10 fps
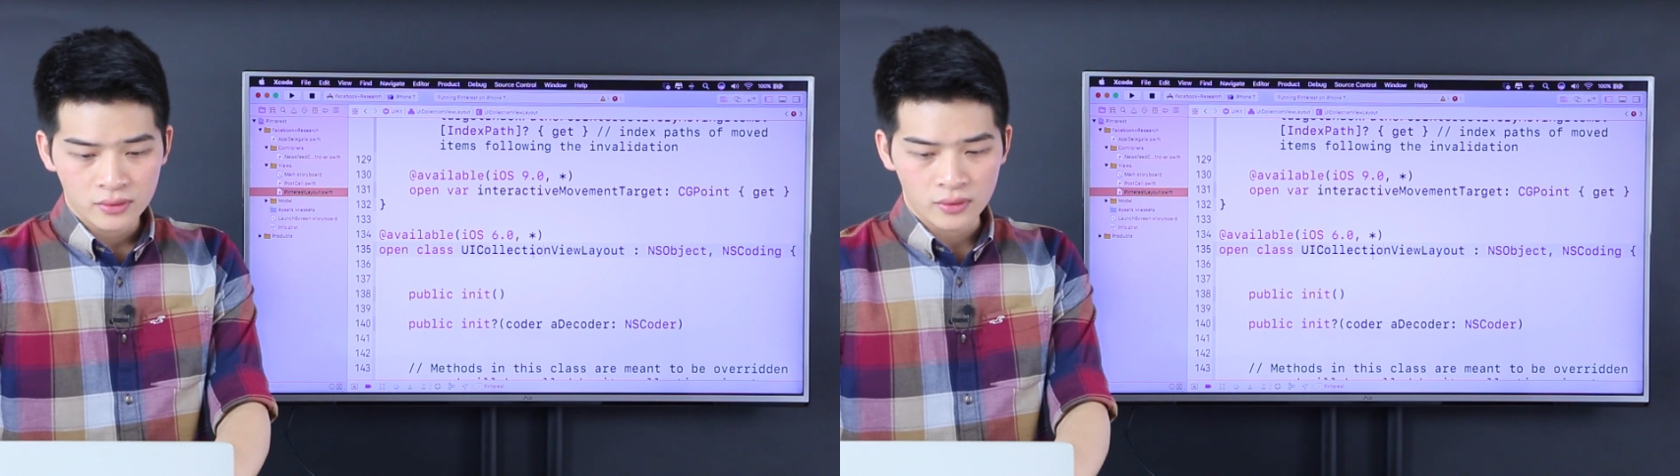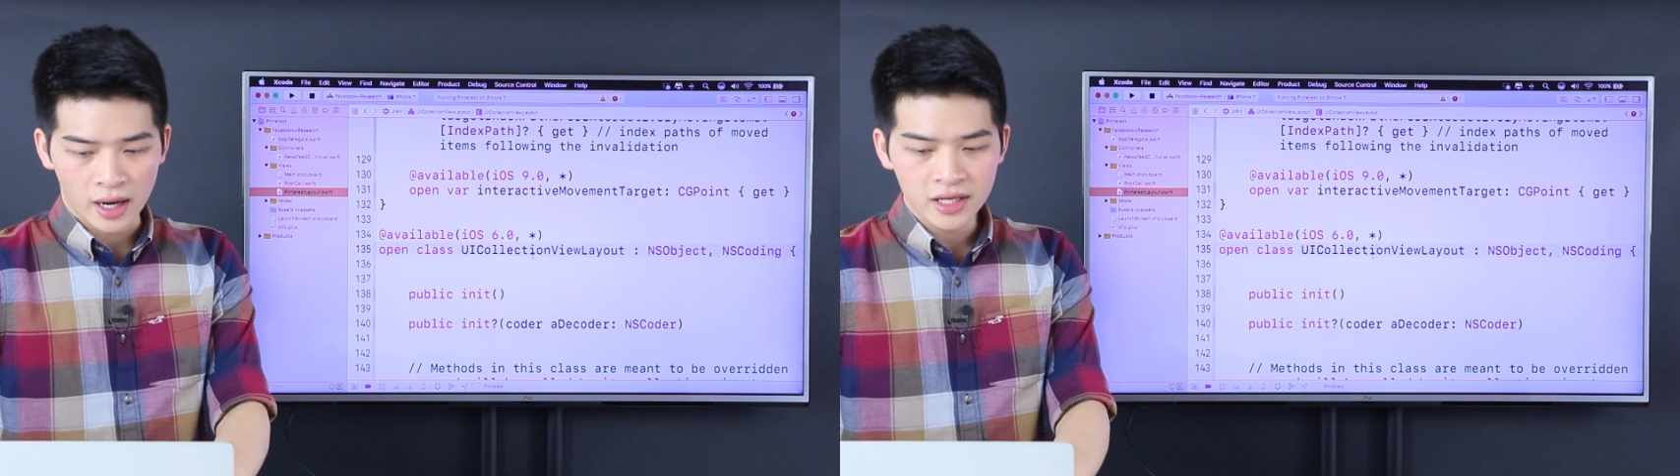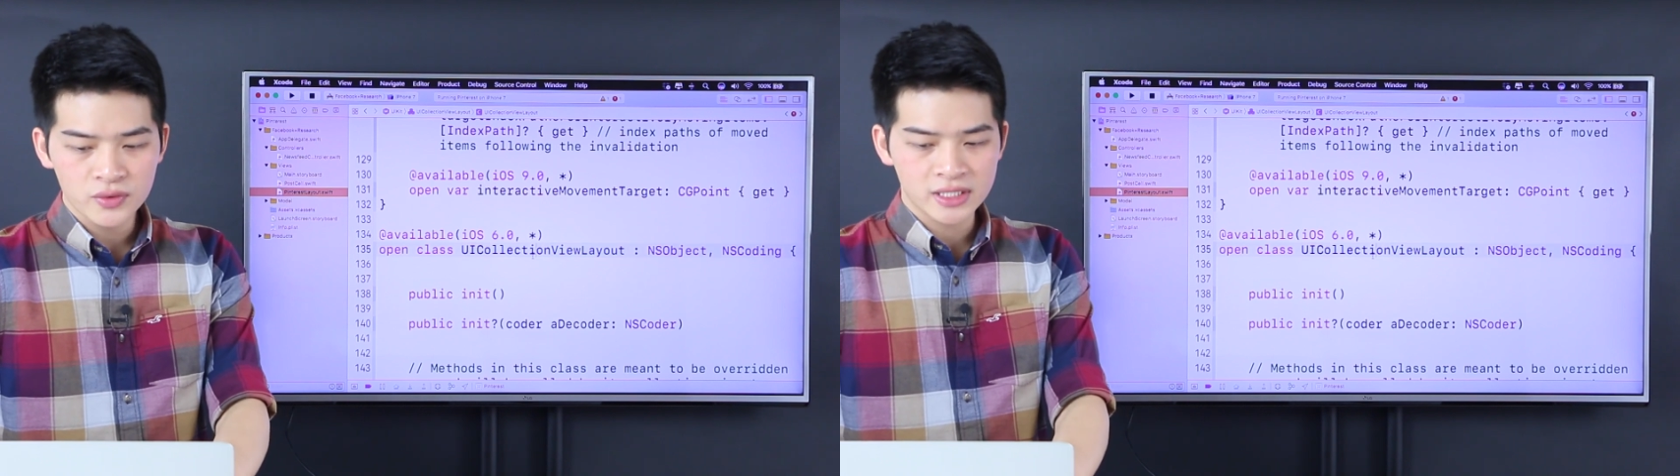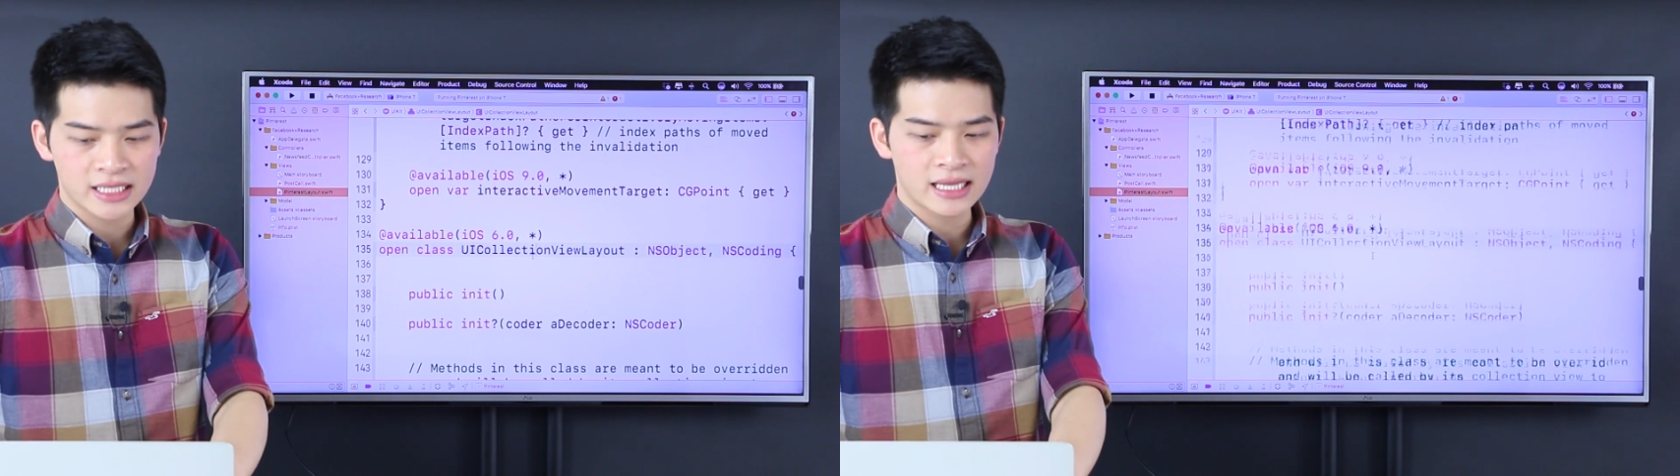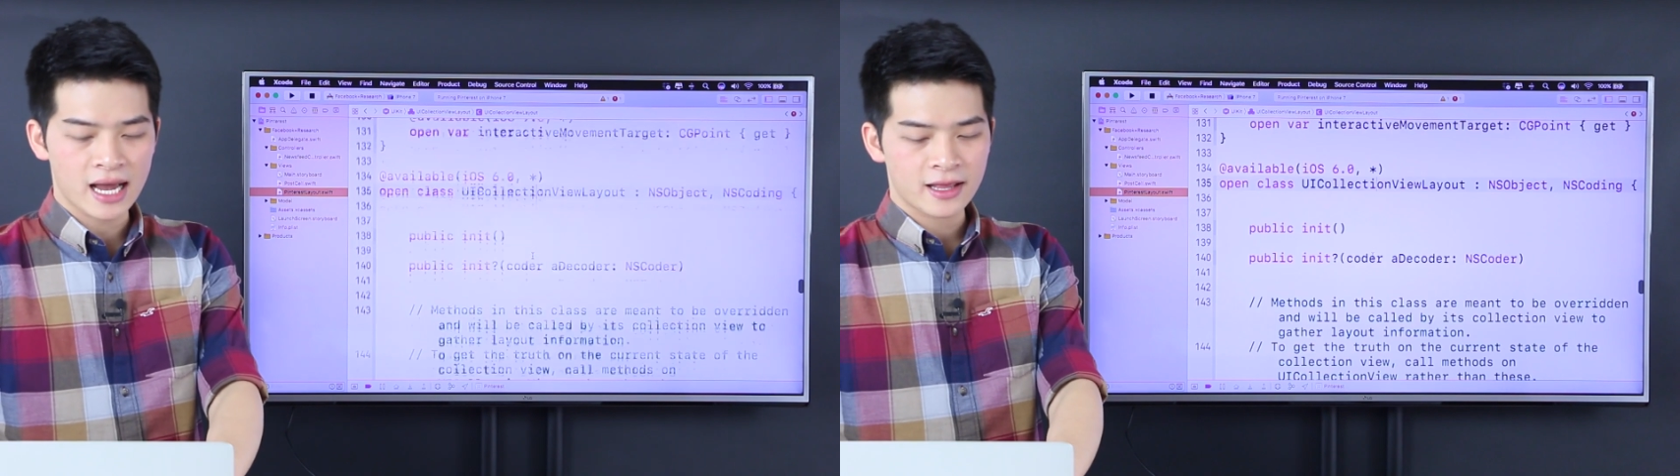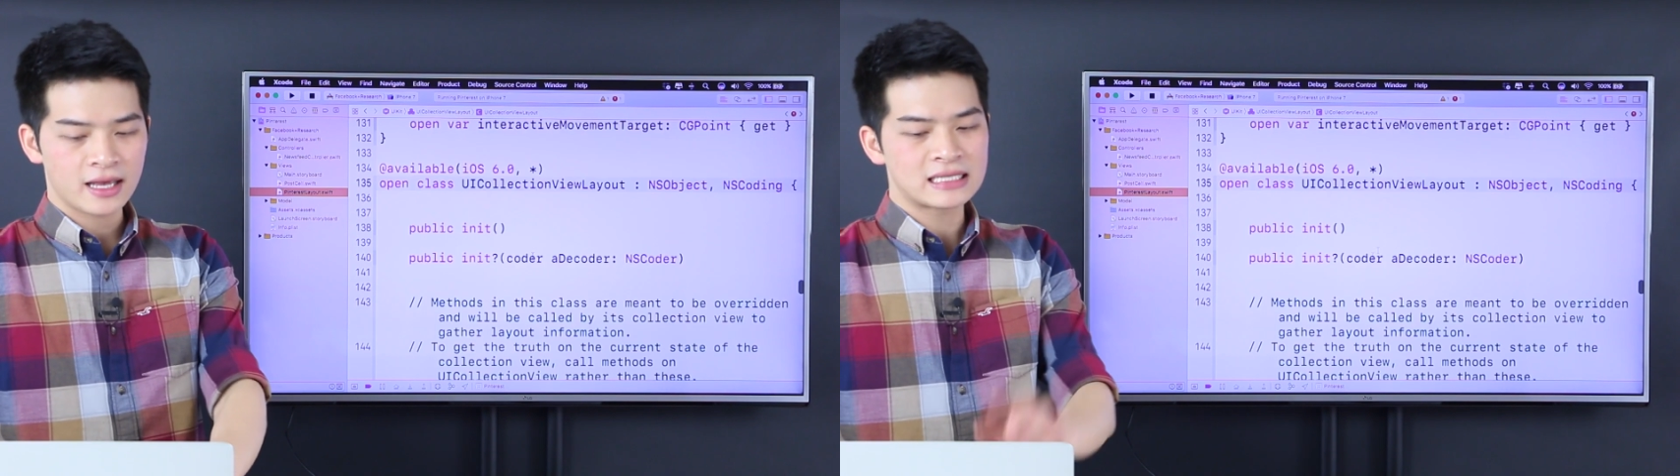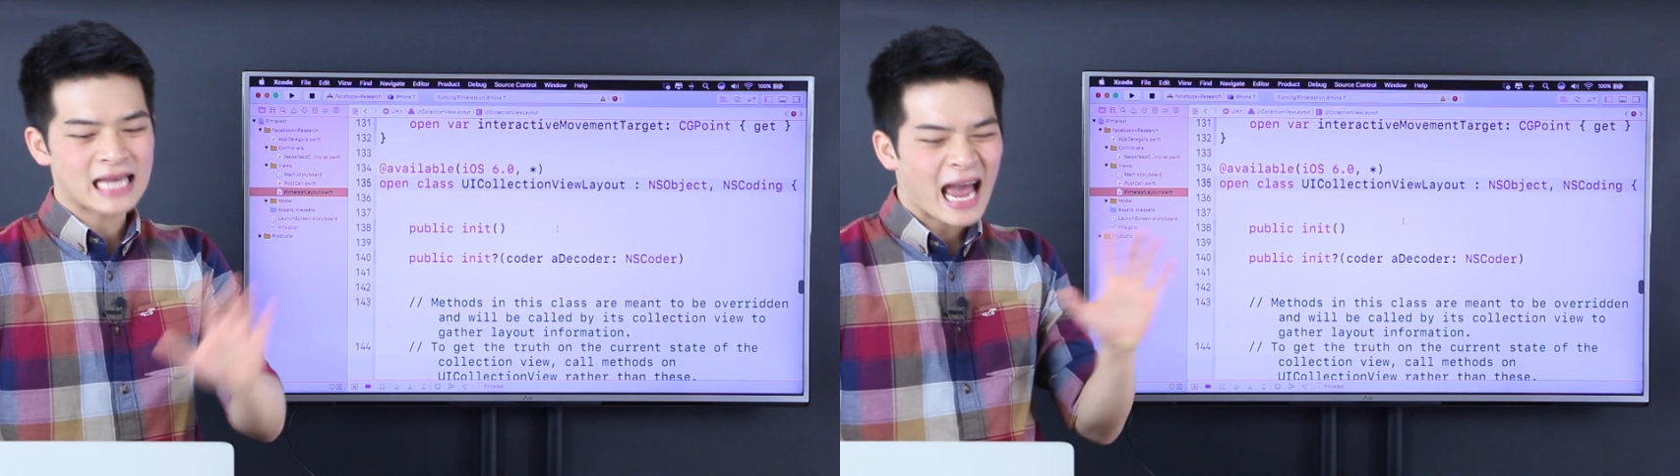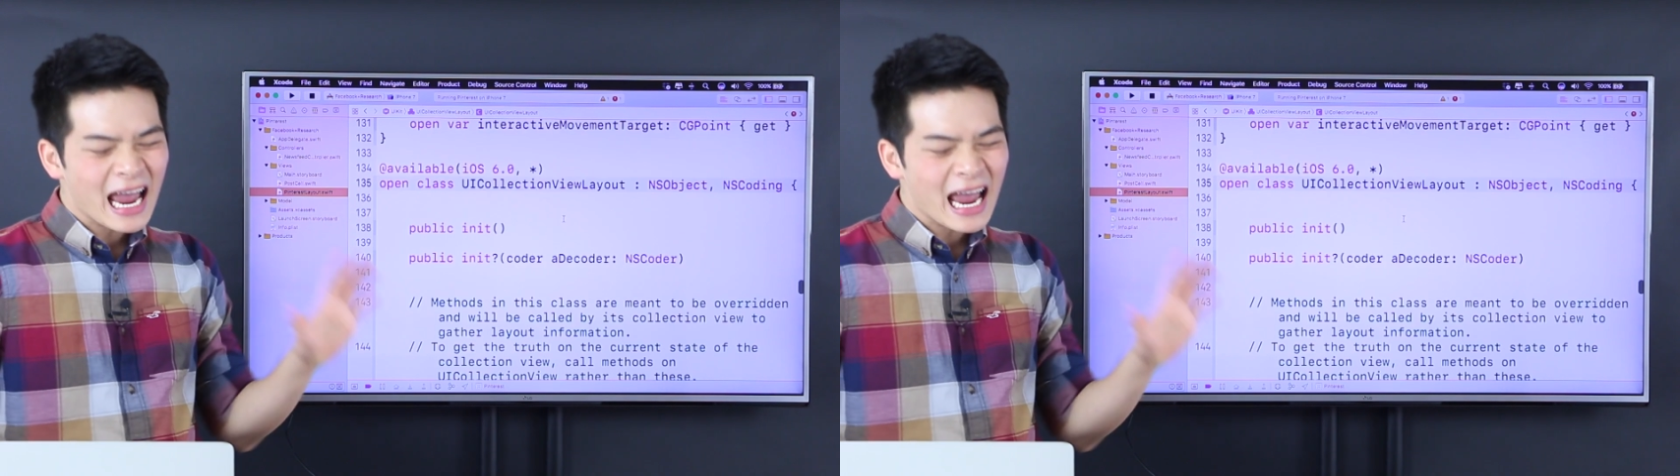right, you see that it